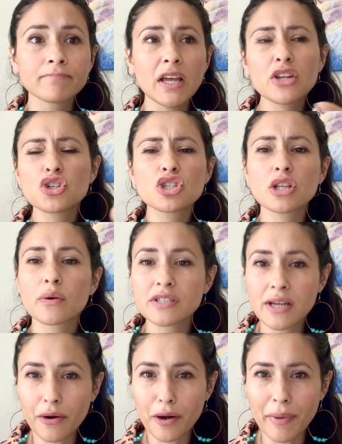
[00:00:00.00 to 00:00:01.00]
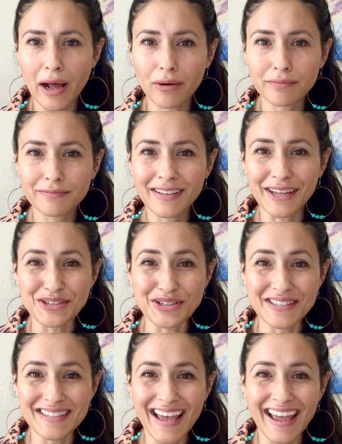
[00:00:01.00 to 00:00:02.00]
It just slows down our bowel, let's
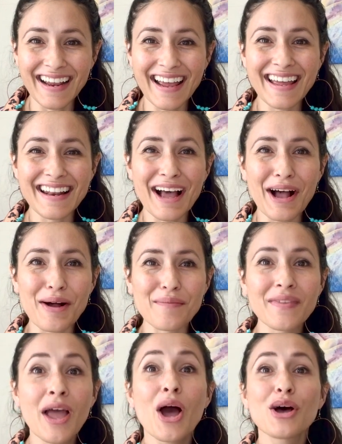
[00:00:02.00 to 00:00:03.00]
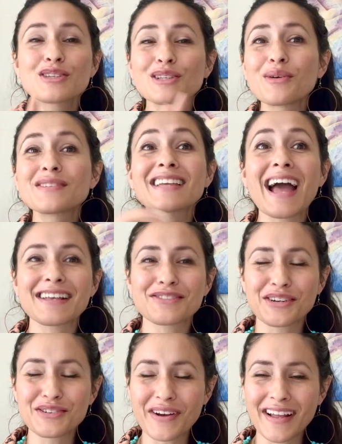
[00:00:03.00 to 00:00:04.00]
just say. It slows
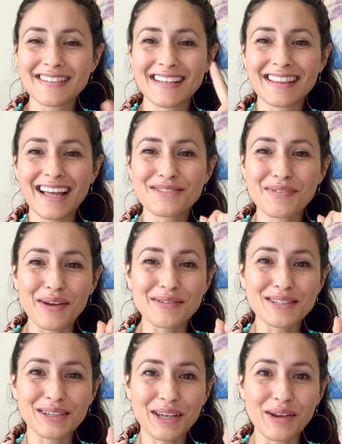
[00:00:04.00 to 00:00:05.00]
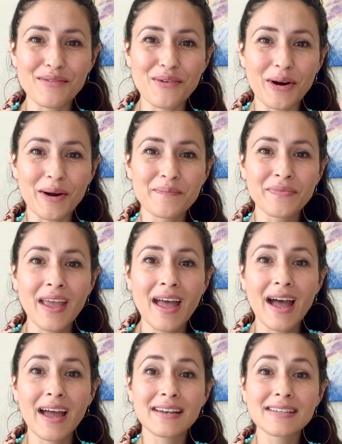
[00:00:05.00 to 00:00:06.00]
gastric transit, that's what I was looking for.
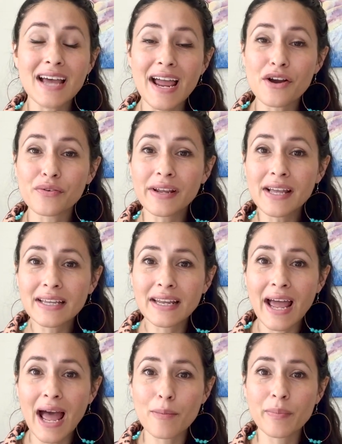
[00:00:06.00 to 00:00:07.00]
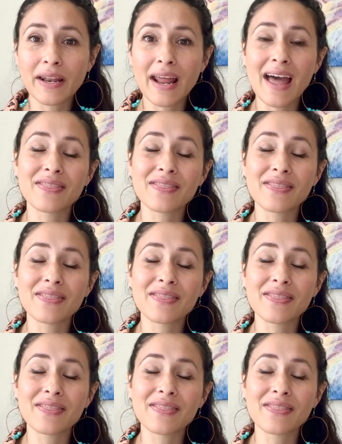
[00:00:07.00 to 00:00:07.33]
And diarrhea can happen at